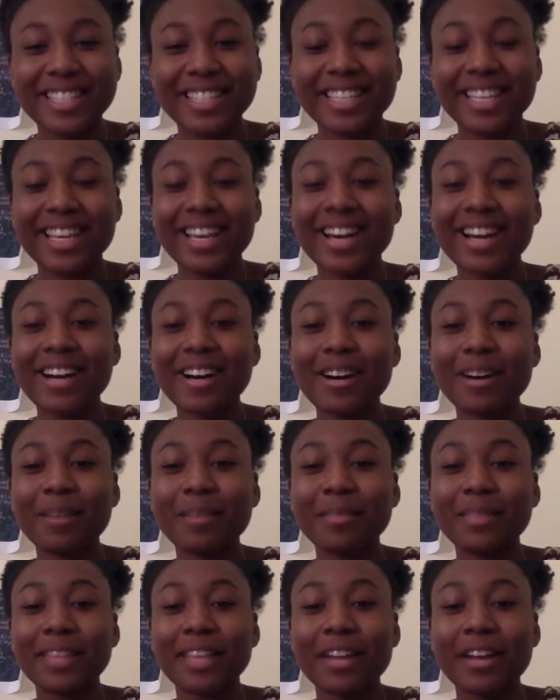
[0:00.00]
piqued my
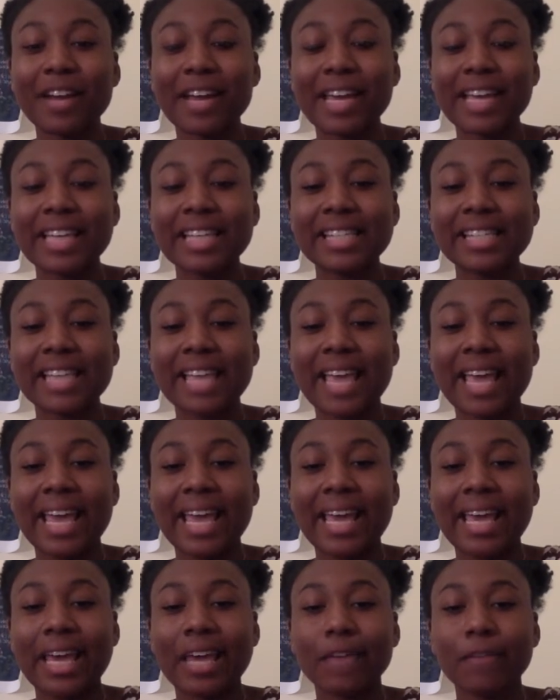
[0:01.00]
interest.
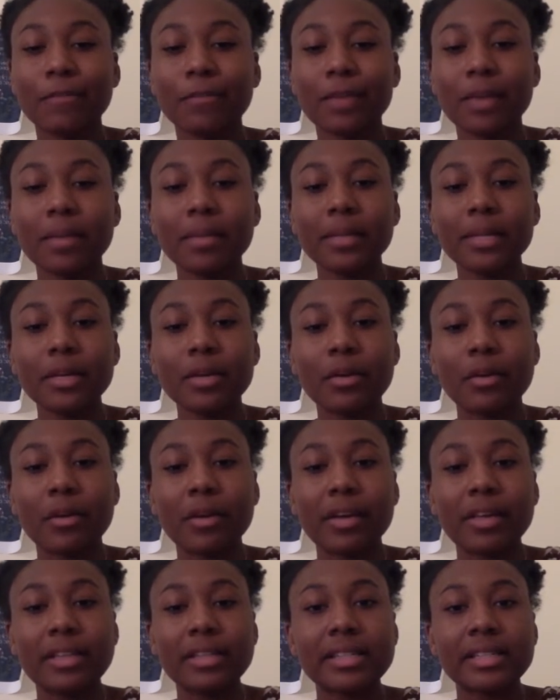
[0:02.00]
There is
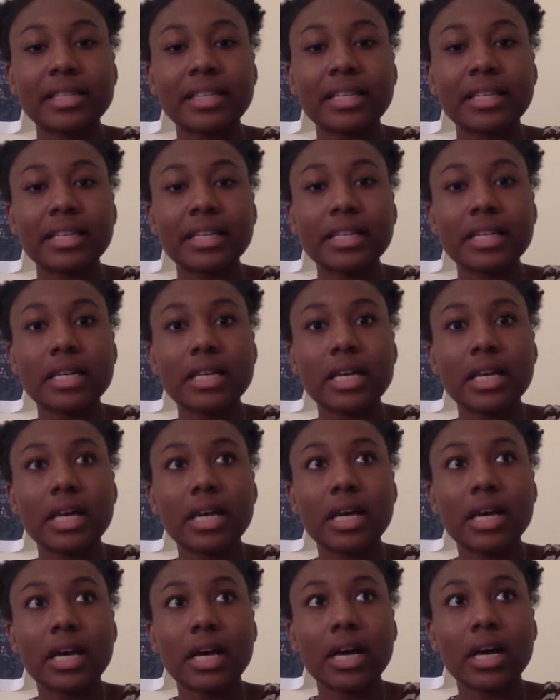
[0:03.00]
a
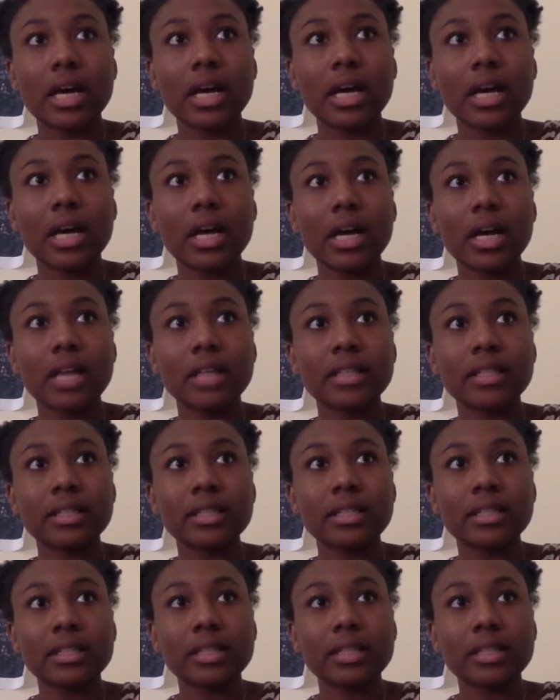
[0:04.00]
family-oriented